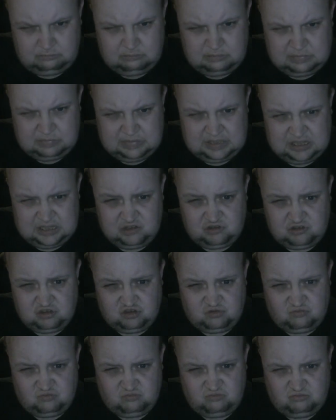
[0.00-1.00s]
It's
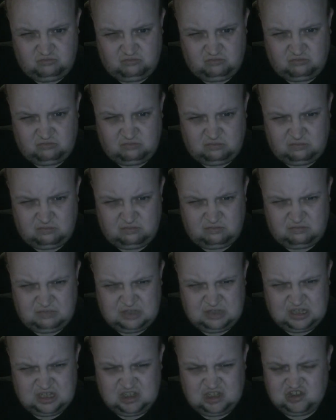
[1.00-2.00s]

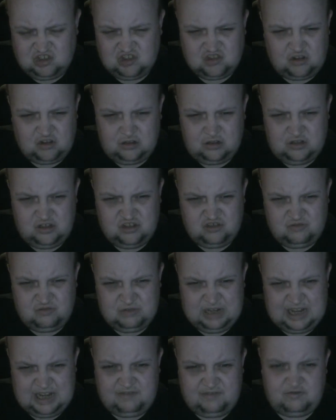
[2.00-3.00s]
solid,
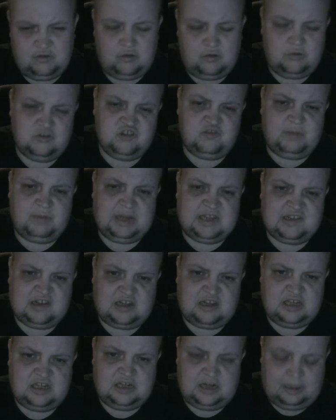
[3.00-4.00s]
if not unspectacular,